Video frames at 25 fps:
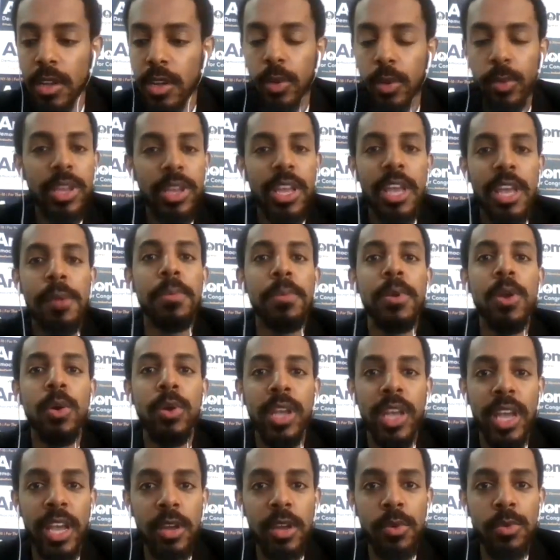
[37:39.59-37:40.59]
We can't be
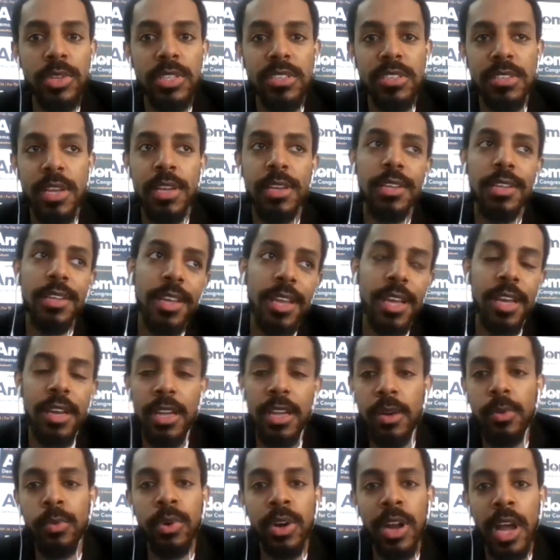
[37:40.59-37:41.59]
okay with saying,
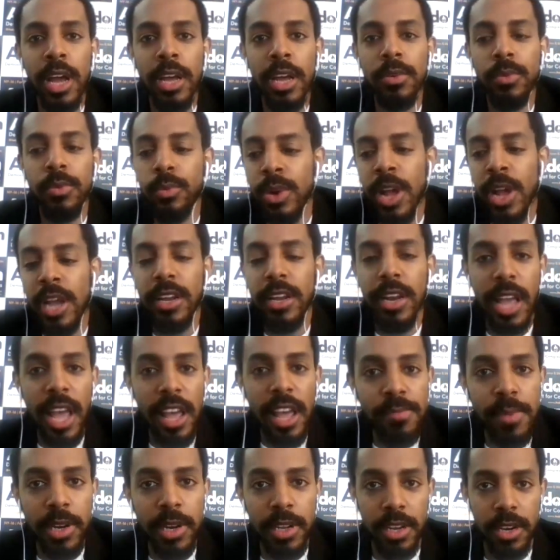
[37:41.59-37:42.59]
we're not going to
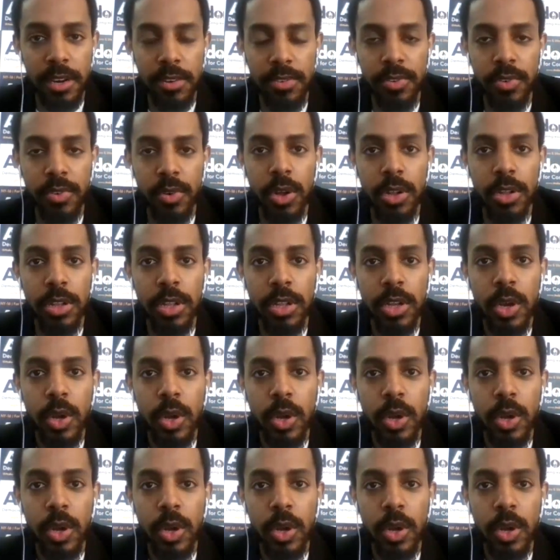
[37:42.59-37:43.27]
have Medicare for all.